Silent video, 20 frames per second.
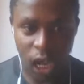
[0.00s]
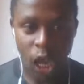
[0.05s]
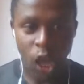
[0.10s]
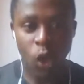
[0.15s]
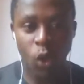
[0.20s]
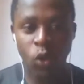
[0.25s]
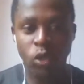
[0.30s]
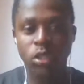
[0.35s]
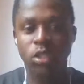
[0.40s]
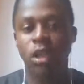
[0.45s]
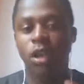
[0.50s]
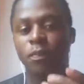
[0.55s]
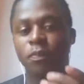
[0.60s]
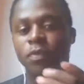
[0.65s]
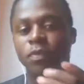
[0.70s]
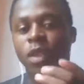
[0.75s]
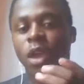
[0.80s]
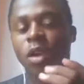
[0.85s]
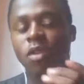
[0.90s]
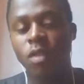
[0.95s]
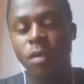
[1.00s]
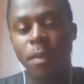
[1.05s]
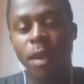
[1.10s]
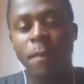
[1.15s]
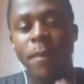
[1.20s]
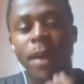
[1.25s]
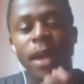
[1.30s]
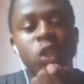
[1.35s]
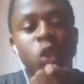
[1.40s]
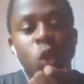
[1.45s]
Because
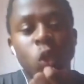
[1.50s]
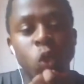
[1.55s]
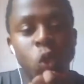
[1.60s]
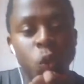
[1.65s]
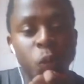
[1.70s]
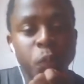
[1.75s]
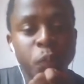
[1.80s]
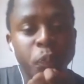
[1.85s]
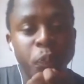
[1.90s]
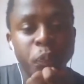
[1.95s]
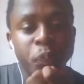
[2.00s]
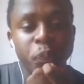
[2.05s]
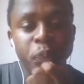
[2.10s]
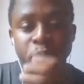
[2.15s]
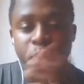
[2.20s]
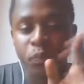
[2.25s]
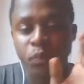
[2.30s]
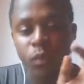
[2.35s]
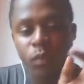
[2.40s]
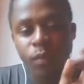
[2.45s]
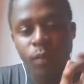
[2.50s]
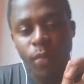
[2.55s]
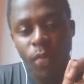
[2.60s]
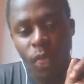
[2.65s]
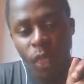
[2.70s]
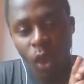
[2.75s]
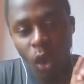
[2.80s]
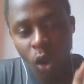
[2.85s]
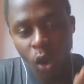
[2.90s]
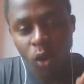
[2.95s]
remember, I told you,
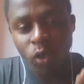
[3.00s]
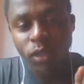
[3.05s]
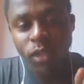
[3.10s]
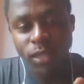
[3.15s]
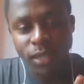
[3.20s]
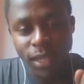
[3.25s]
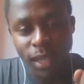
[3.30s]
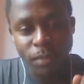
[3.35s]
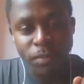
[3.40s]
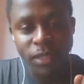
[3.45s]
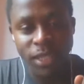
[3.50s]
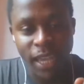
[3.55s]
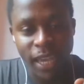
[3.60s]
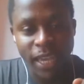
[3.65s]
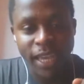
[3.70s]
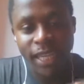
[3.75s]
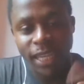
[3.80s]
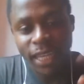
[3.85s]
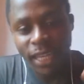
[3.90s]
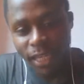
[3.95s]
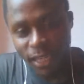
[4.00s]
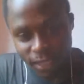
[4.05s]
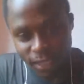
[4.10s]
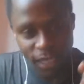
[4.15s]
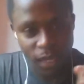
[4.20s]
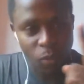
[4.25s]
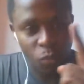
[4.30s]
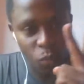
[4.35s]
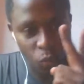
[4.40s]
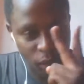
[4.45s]
on the same day,
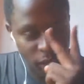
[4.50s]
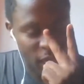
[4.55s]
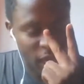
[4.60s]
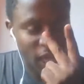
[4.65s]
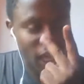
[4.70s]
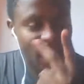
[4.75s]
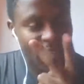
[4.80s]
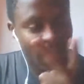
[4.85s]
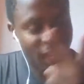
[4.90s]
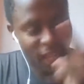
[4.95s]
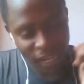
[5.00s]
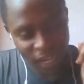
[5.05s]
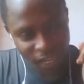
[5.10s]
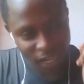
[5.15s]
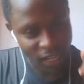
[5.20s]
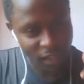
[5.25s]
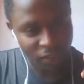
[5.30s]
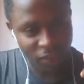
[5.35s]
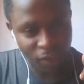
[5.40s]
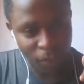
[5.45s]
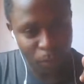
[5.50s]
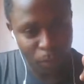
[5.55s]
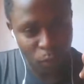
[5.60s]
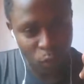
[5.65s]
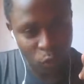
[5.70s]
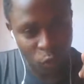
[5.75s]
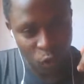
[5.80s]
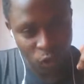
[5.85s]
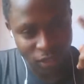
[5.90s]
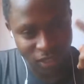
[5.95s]
same week,
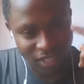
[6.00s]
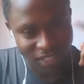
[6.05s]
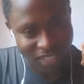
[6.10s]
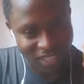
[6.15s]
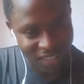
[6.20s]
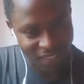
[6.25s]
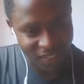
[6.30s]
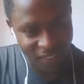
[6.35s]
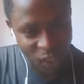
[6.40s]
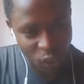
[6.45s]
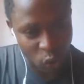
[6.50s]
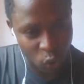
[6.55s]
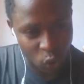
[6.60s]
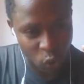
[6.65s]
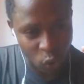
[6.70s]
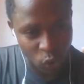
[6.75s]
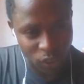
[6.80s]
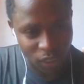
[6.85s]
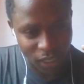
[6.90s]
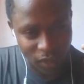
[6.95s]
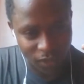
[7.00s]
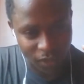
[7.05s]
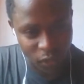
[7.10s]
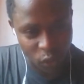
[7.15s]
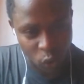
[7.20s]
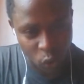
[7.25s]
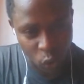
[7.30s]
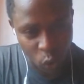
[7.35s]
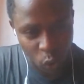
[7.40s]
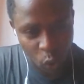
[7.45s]
Liverpool lost
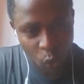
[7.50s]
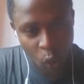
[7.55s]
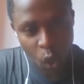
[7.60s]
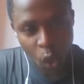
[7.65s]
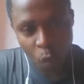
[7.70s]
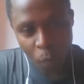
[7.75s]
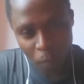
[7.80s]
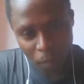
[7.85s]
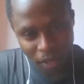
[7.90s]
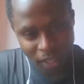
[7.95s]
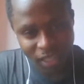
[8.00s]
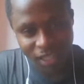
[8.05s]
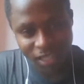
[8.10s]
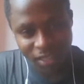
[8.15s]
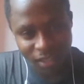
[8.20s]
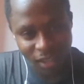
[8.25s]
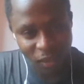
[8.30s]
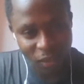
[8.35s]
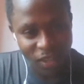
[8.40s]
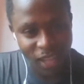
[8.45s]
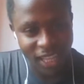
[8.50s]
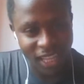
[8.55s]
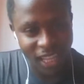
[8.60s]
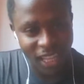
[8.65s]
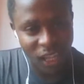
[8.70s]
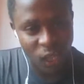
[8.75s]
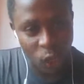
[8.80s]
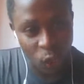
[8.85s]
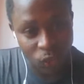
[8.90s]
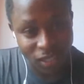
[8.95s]
7-2, Manchester
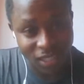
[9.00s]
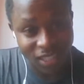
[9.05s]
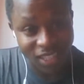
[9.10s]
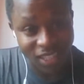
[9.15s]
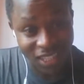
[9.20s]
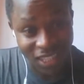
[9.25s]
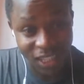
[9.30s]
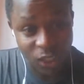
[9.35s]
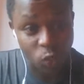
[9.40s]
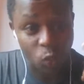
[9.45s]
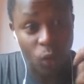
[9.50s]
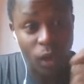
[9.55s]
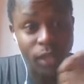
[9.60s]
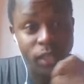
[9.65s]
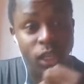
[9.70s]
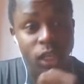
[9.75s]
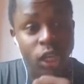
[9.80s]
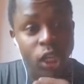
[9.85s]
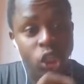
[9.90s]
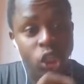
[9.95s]
United lost 6-1